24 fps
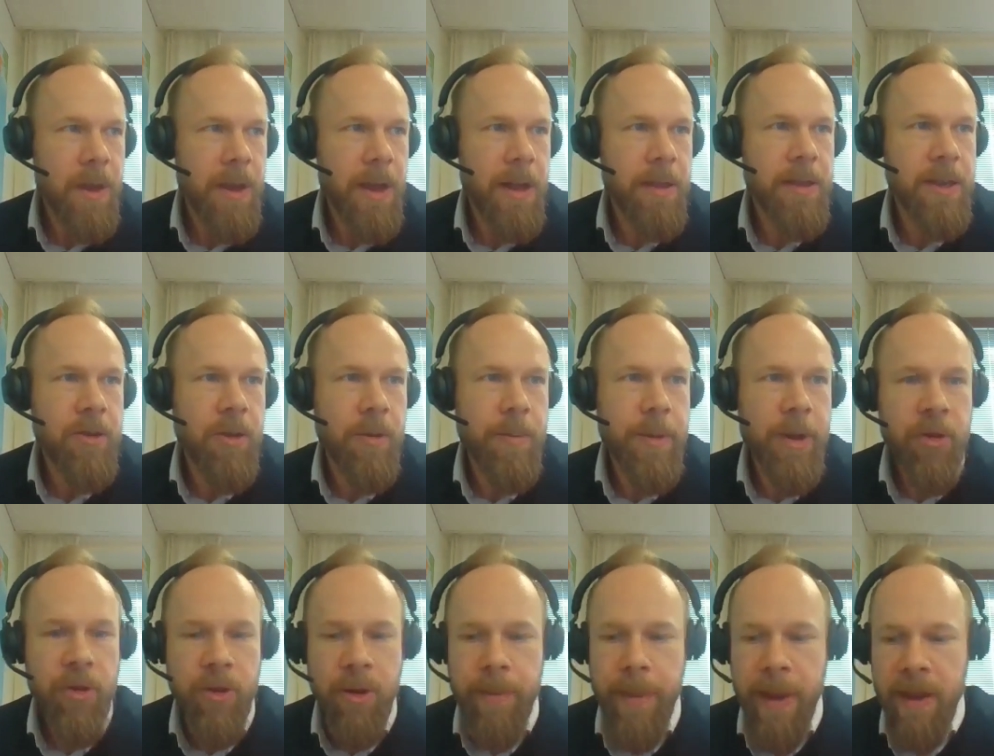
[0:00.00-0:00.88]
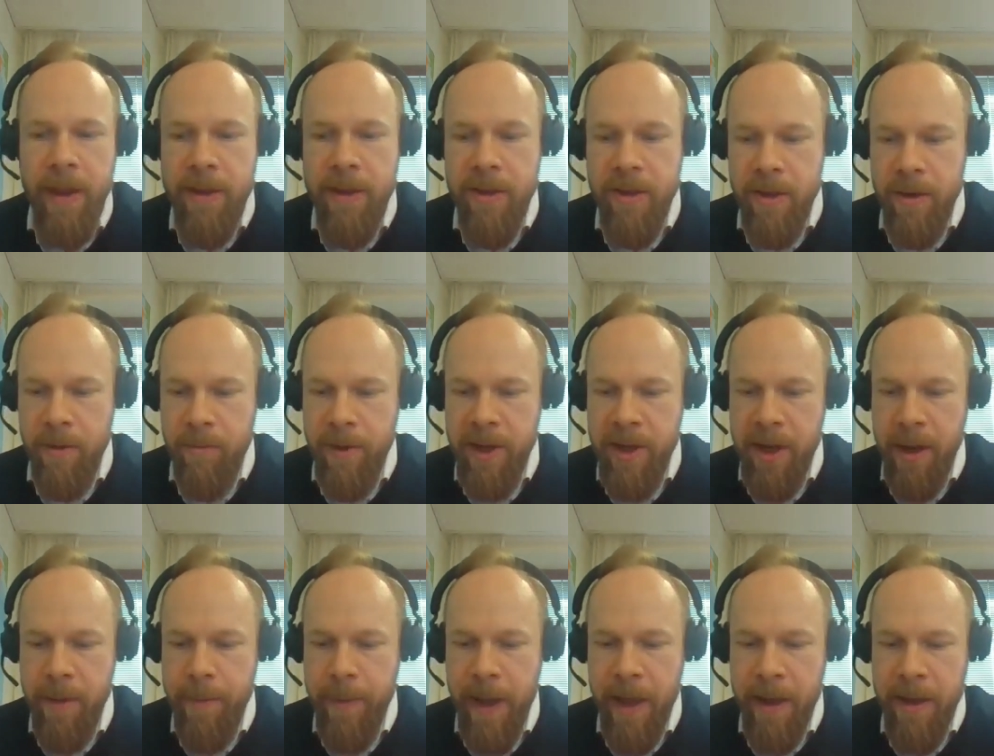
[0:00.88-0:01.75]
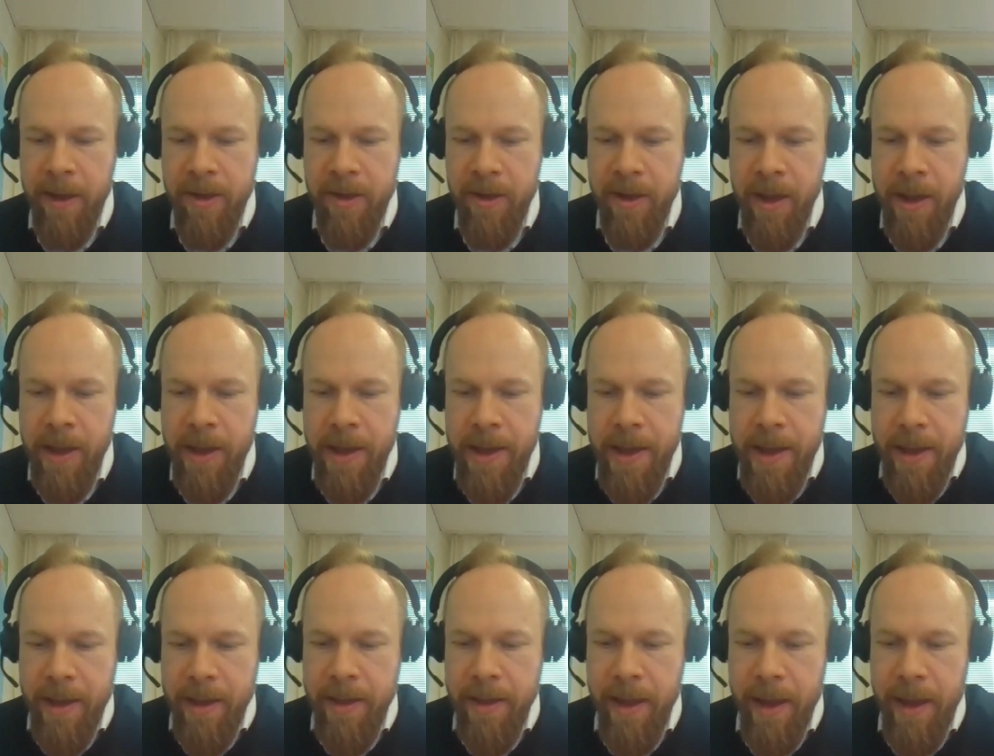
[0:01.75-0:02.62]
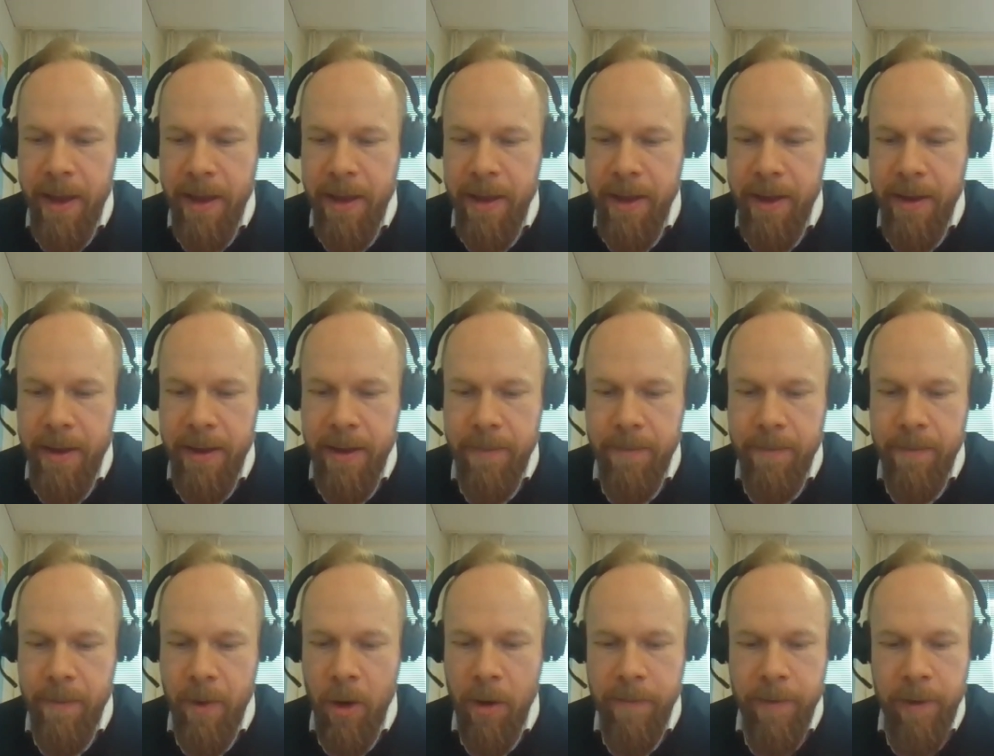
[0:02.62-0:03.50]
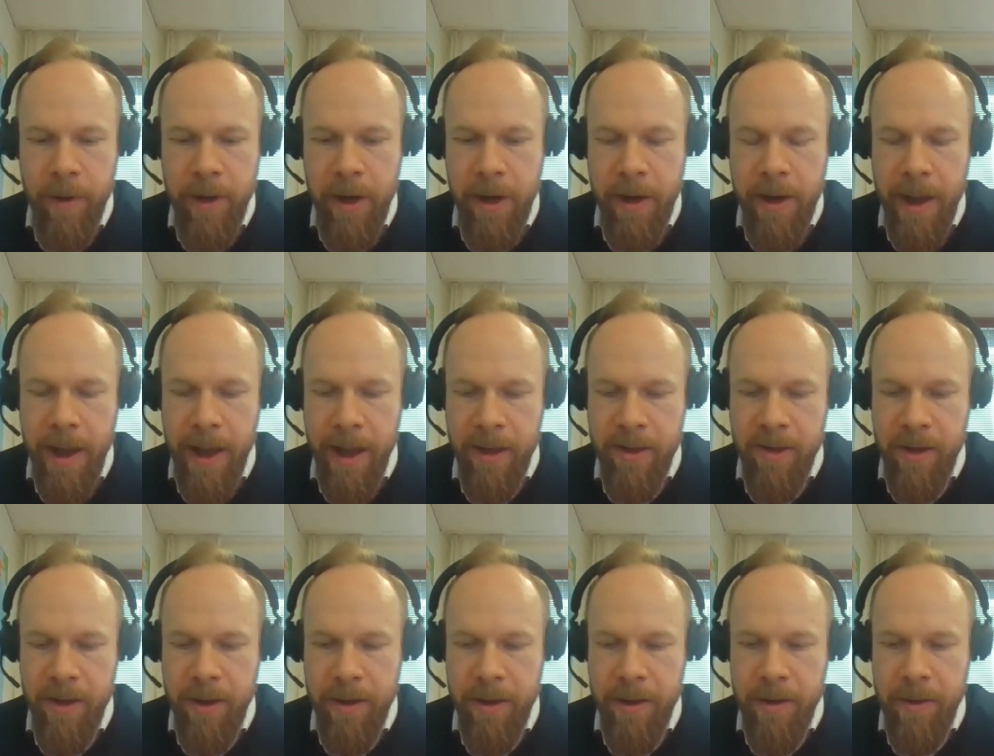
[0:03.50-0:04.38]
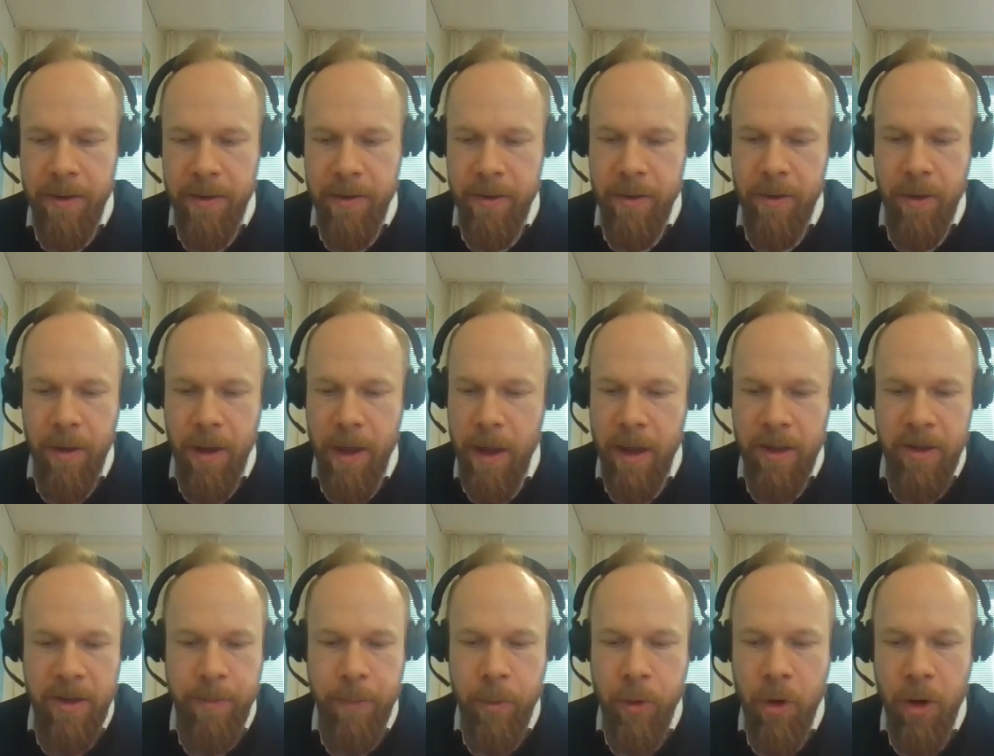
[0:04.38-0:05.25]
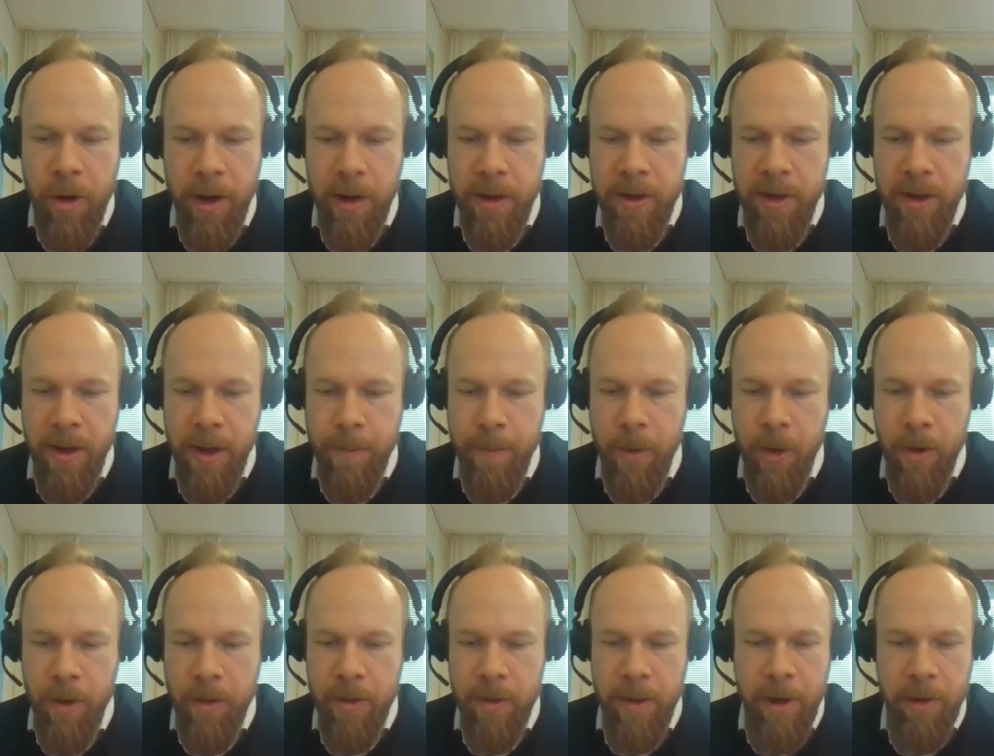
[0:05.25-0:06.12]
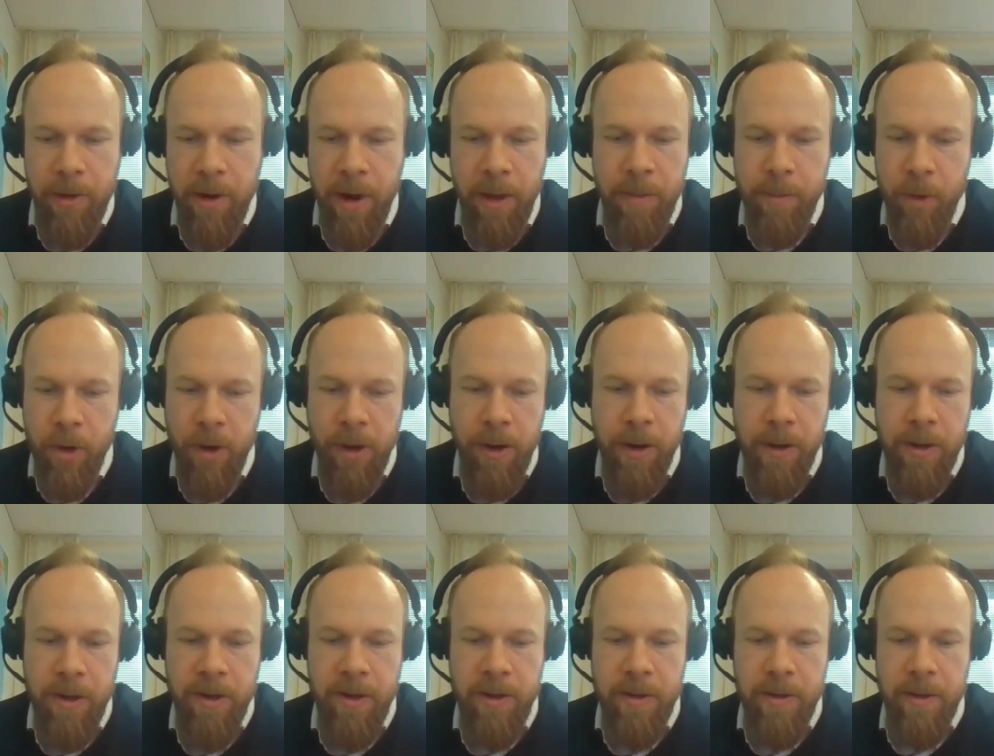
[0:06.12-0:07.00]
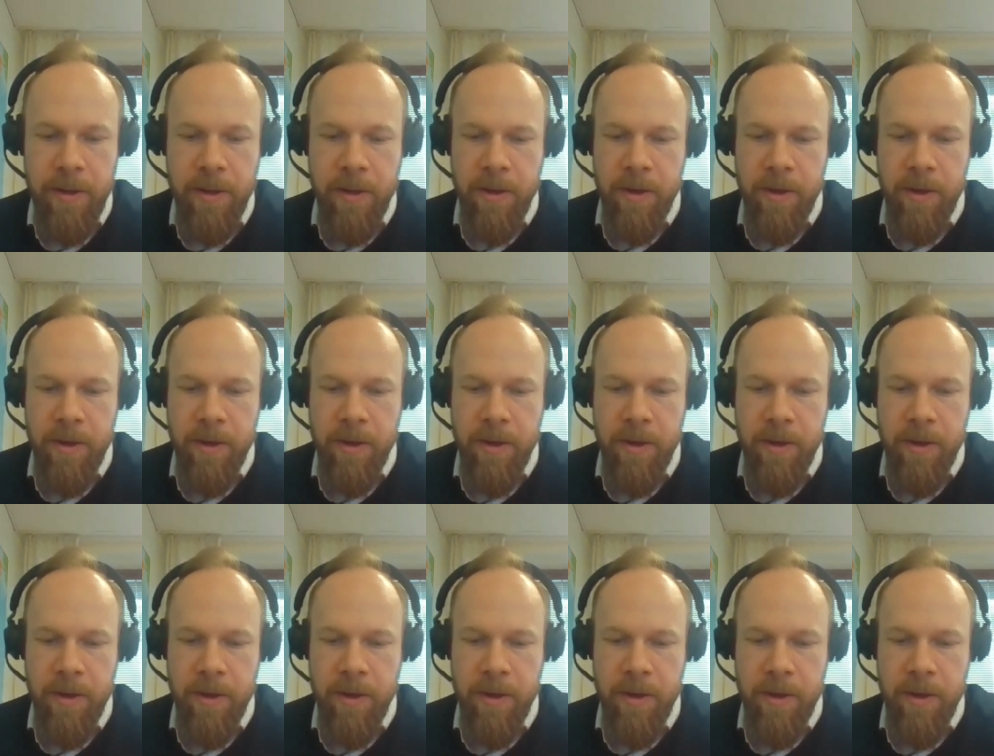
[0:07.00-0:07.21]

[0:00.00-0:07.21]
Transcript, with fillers: And these commercial banks, retail banks, they um, offered it as an you know, as a product among their other products.